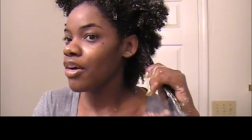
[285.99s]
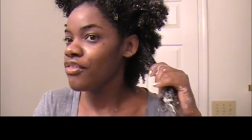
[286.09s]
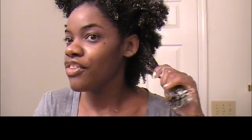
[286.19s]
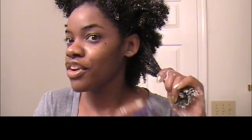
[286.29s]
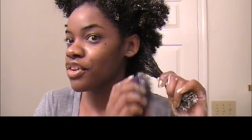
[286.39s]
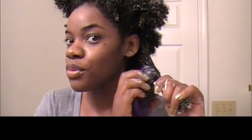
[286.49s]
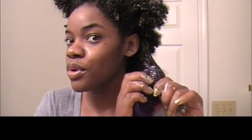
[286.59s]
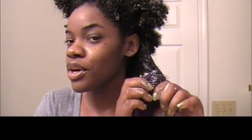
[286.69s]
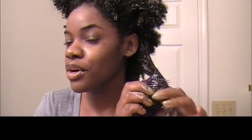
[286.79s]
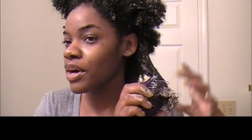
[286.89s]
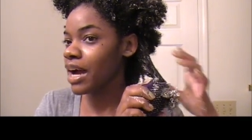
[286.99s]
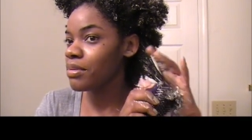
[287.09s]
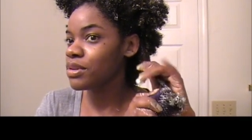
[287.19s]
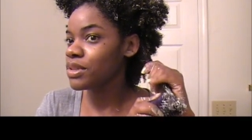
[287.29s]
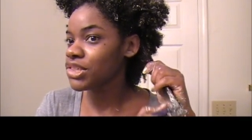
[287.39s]
very well. I
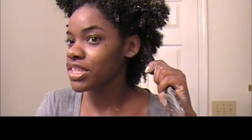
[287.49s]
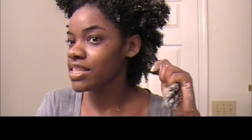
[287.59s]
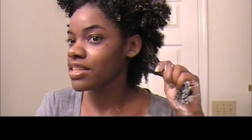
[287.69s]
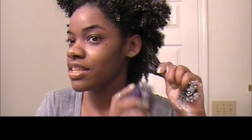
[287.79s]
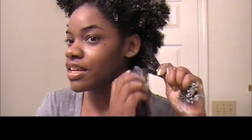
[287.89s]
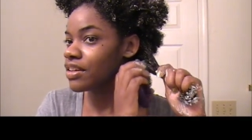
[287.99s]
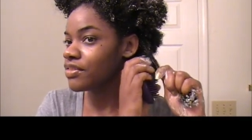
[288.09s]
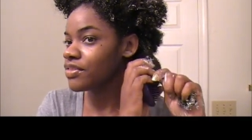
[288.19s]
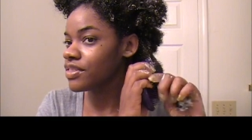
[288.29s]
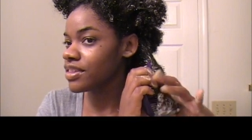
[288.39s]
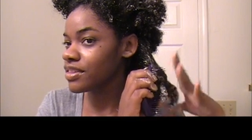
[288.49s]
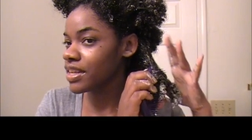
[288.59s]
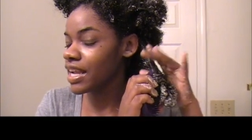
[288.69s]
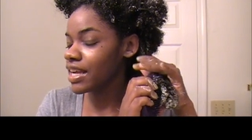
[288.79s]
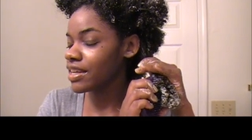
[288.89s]
would do it just enough so
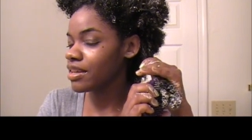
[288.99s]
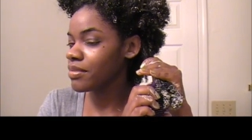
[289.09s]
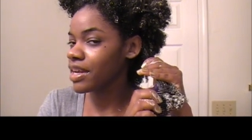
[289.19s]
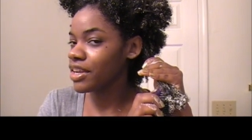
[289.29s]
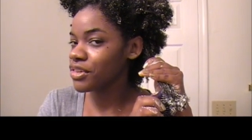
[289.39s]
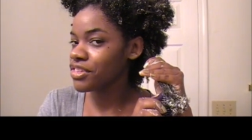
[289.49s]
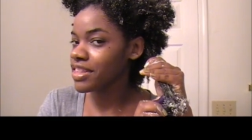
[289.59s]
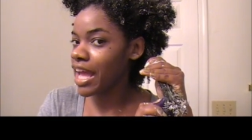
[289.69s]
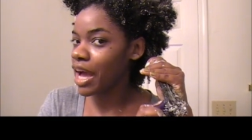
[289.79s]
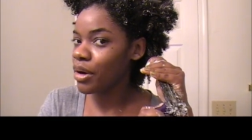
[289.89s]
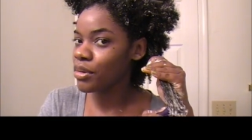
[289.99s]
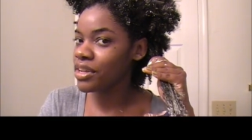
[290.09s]
that I could get my hair styled.